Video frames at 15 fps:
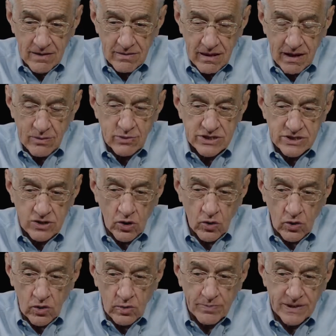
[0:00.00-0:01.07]
I was
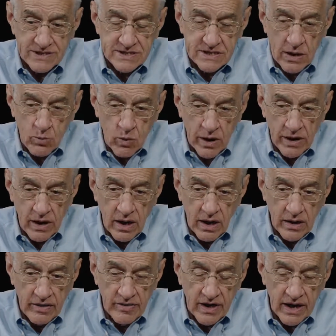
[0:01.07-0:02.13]
told by
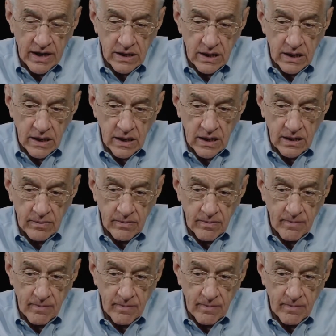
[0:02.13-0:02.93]
someone that, I